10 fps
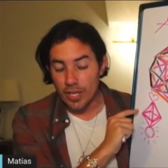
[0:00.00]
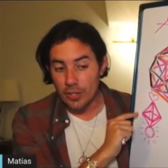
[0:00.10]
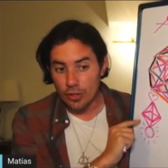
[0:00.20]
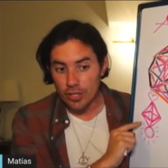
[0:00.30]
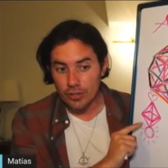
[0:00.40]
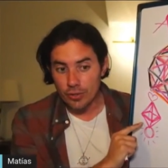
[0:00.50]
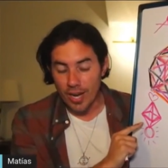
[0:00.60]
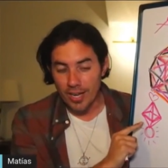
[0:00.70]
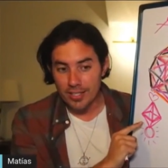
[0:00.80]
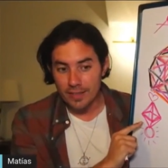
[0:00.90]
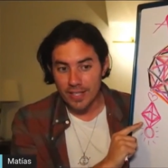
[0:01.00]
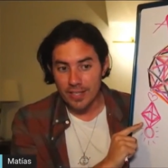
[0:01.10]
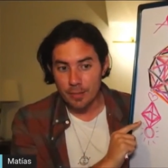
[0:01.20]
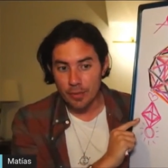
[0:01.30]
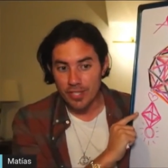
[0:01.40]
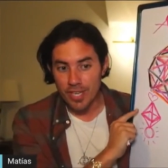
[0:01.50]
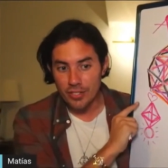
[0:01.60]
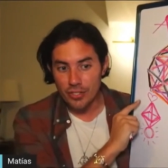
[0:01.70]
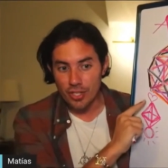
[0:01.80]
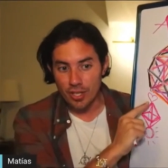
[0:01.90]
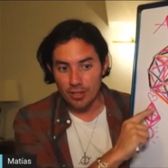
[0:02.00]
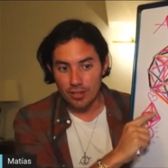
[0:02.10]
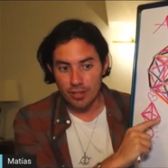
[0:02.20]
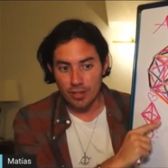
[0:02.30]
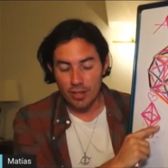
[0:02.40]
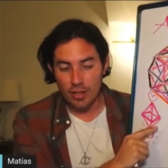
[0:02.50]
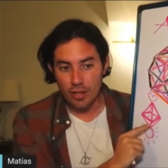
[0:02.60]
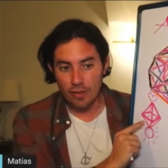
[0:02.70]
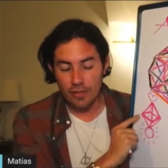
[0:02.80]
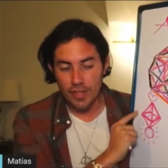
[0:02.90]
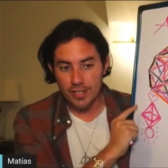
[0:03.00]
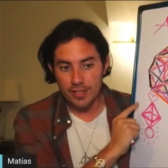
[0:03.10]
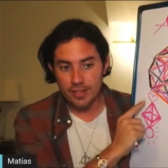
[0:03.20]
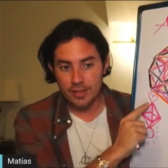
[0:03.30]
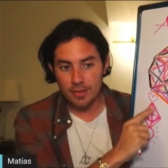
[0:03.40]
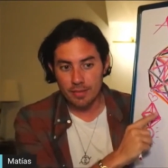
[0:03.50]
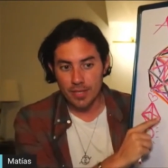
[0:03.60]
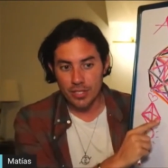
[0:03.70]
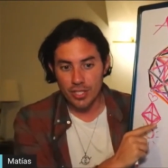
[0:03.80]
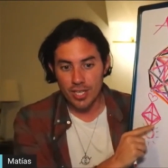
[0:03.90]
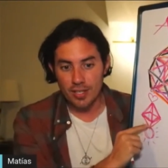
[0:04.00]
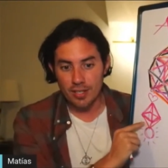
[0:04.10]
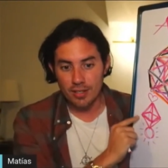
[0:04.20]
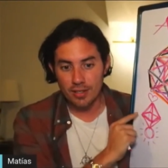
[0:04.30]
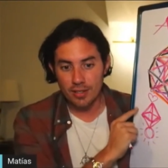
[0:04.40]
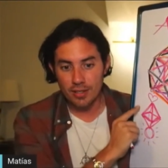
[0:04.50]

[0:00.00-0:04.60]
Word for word: in order to activate the potential of this machine